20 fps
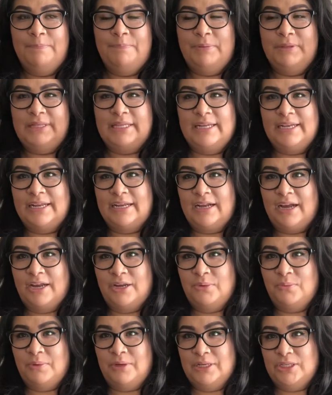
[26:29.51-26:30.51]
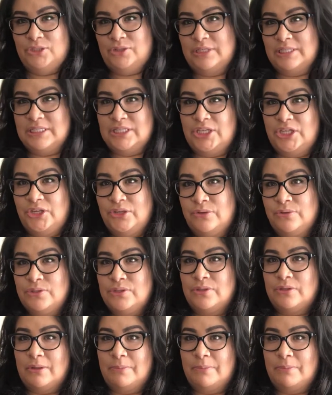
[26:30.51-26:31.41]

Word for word: but then I kinda wanna dress cute so